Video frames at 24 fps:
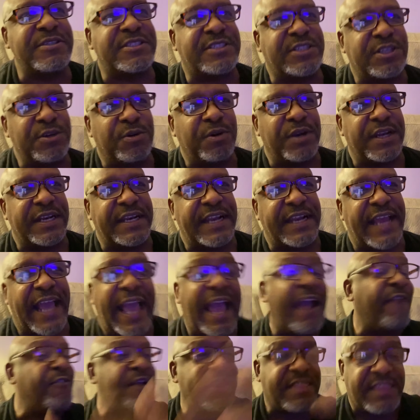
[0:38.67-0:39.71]
doing
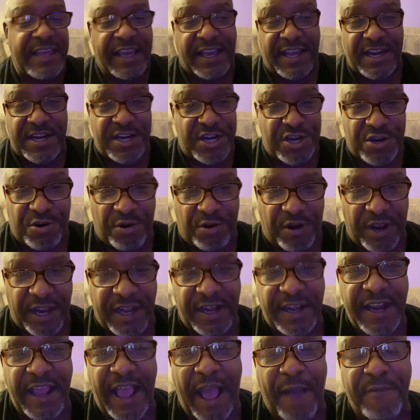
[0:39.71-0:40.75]
everything in Detroit.
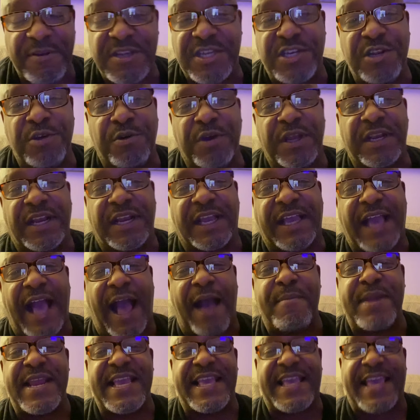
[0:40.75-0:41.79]
I was doing the
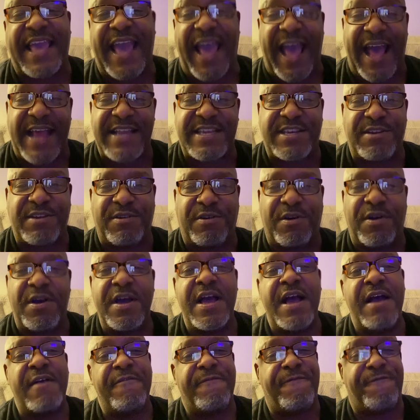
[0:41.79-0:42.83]
Comedy Castle,
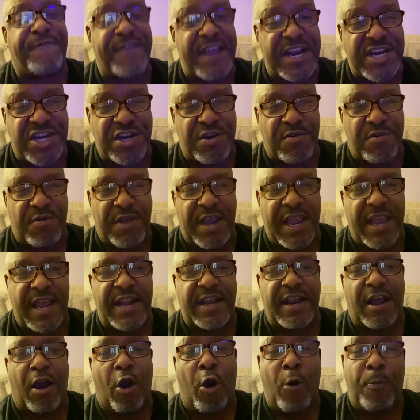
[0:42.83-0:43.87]

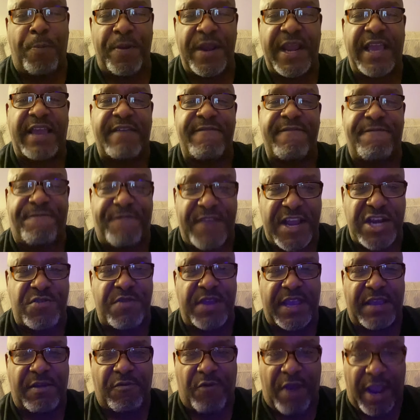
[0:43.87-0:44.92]
opening and
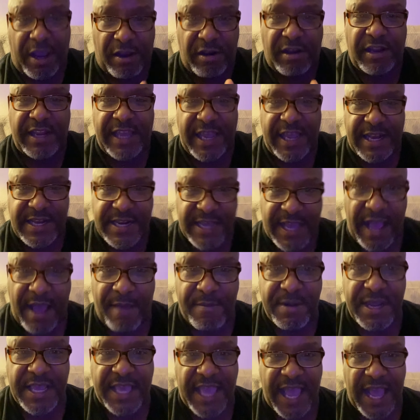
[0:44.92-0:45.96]
featuring regularly at the
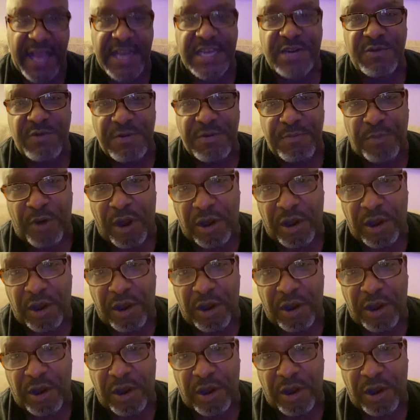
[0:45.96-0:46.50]
Comedy Castle with Mark